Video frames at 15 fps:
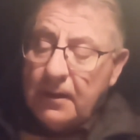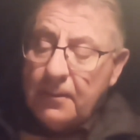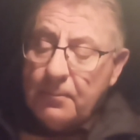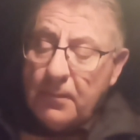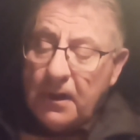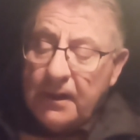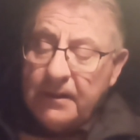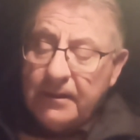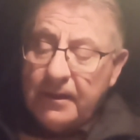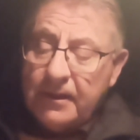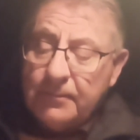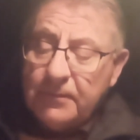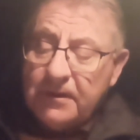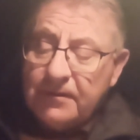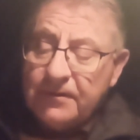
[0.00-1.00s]
And my
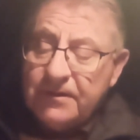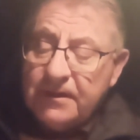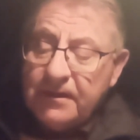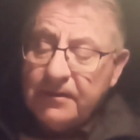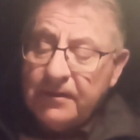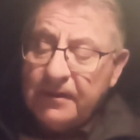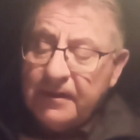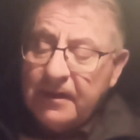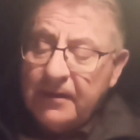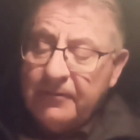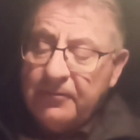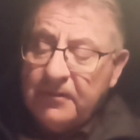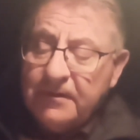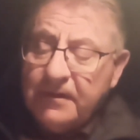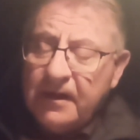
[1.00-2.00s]
name continually
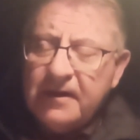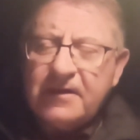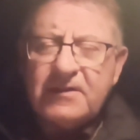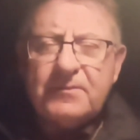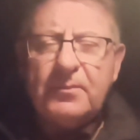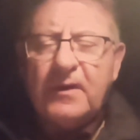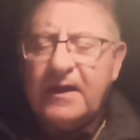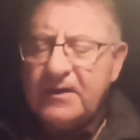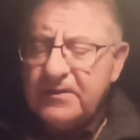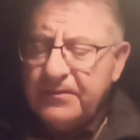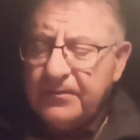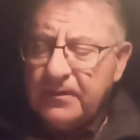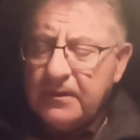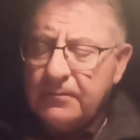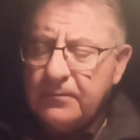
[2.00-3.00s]
every day is
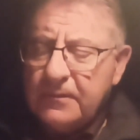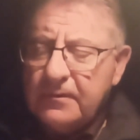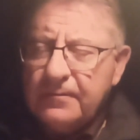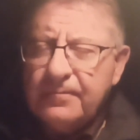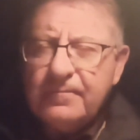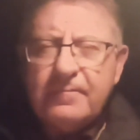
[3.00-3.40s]
blasphemed.